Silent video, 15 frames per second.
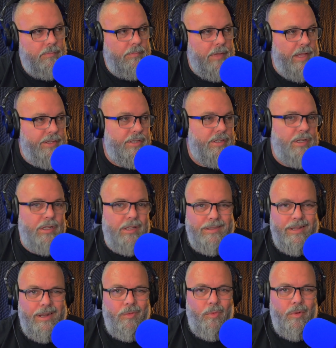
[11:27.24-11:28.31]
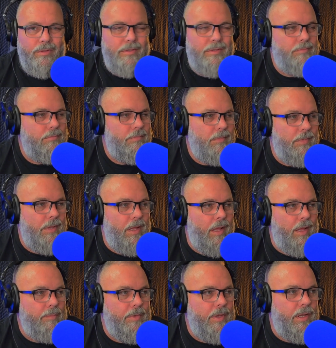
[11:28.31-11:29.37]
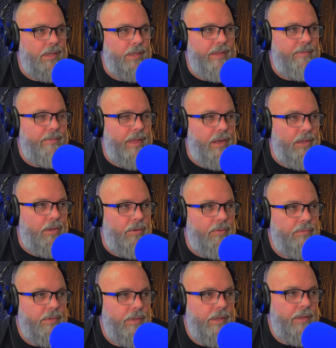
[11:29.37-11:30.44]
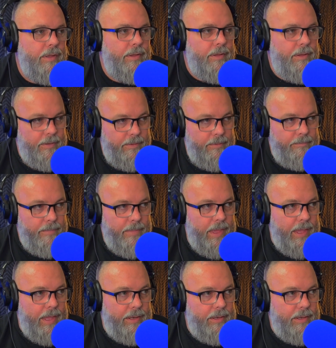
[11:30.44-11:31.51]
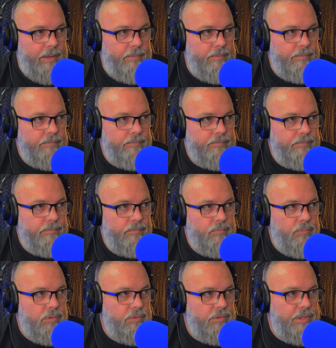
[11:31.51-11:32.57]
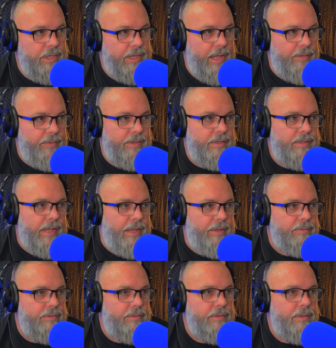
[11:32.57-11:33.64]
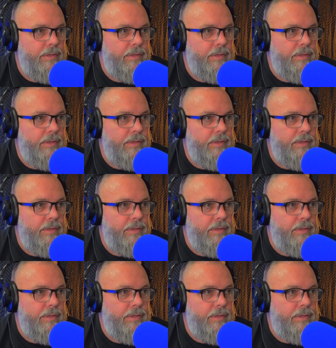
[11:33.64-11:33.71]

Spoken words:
I just clicked on it once. I'm going to leave that alone, and we'll see how this sounds.